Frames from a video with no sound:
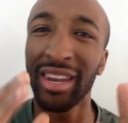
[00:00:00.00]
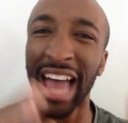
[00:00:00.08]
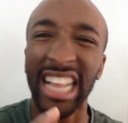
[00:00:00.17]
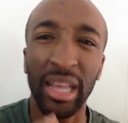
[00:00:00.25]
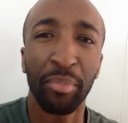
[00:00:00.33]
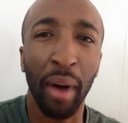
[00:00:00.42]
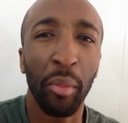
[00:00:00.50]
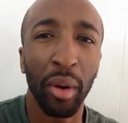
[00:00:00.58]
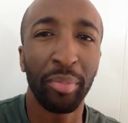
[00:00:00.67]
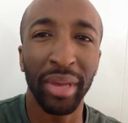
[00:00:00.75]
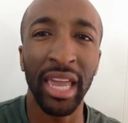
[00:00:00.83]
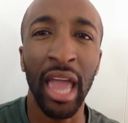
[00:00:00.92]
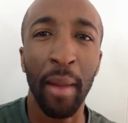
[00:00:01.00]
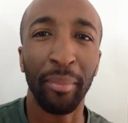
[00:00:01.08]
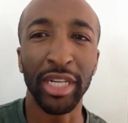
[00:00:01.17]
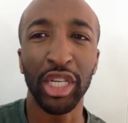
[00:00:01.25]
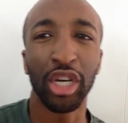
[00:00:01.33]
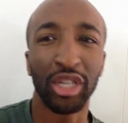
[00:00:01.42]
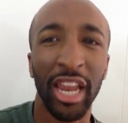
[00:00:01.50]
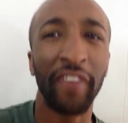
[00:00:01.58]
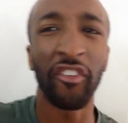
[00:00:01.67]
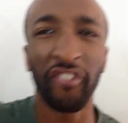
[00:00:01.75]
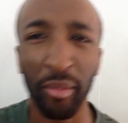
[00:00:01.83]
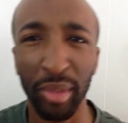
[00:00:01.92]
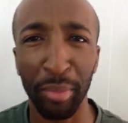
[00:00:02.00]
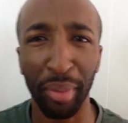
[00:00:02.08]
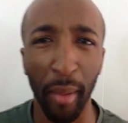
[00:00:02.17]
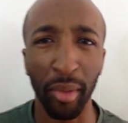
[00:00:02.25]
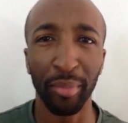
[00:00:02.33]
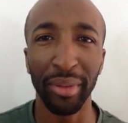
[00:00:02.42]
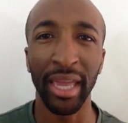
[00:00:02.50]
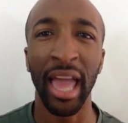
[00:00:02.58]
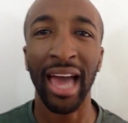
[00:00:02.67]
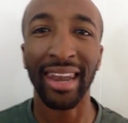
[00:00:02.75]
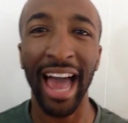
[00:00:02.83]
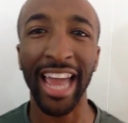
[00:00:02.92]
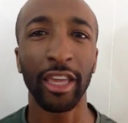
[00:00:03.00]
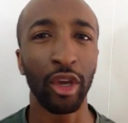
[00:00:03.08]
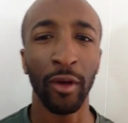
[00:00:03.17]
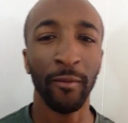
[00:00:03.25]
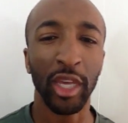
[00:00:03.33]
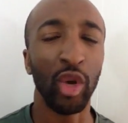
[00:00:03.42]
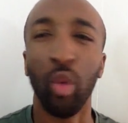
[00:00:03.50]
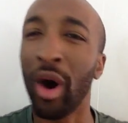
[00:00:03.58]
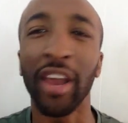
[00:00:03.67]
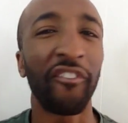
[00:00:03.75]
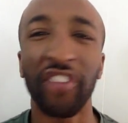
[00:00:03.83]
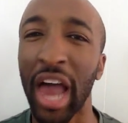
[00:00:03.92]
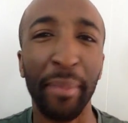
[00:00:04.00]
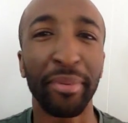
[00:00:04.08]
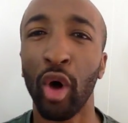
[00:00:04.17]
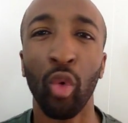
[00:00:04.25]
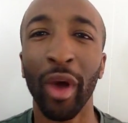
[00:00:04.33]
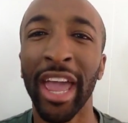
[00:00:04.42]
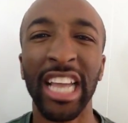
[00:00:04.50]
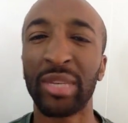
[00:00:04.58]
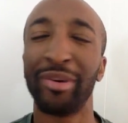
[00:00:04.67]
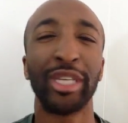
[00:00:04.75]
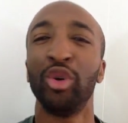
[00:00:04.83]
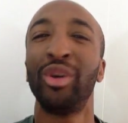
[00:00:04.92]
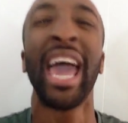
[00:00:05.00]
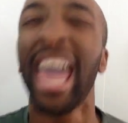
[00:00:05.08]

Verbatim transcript: like the bumblebee, but you're different from the bumblebee. Like, you want to flap your wings, but you